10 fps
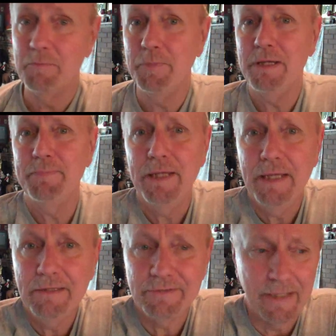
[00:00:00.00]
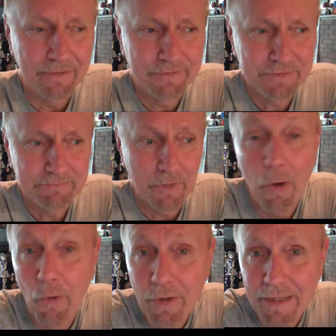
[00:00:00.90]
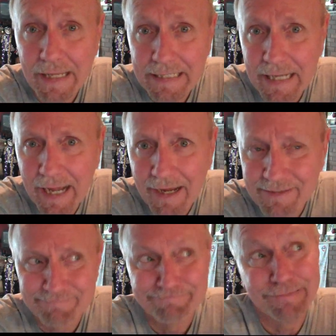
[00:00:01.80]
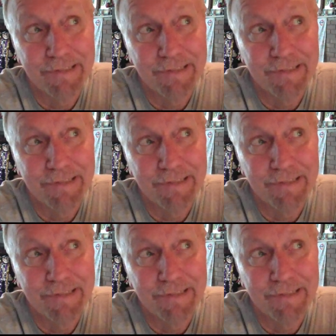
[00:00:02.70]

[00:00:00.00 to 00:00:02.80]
BP says, oh, hey guys,